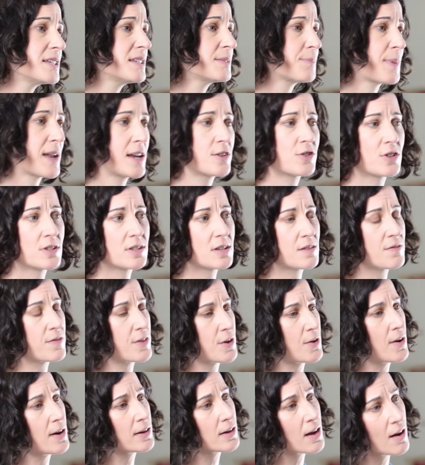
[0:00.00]
these patients, if
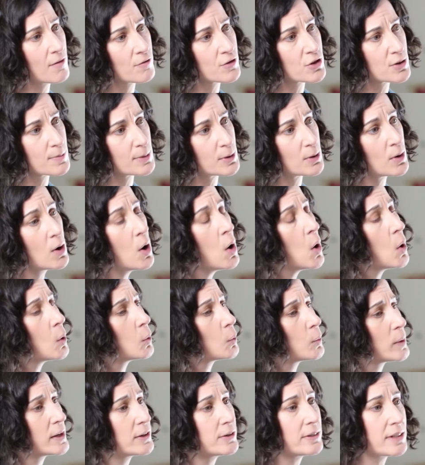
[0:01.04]
they're uncomfortable,
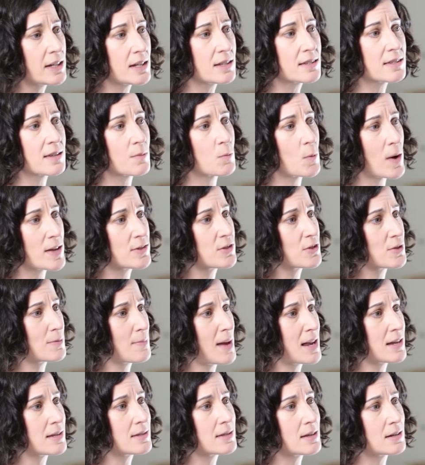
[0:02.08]
will need some Western
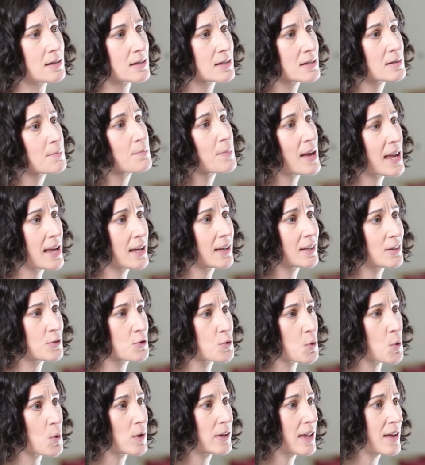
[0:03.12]
medicine and some pain
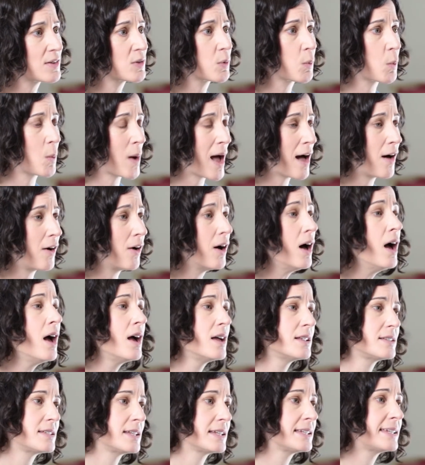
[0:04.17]
control as well
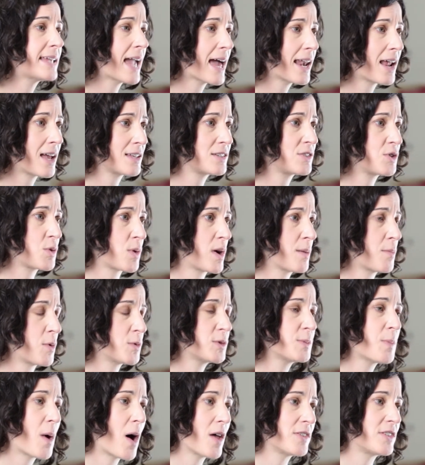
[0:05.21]
to get us to our
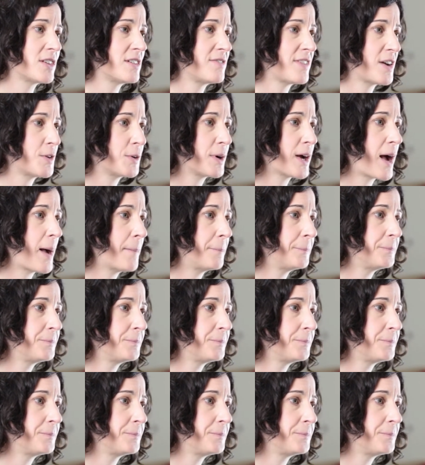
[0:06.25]
most positive outcome.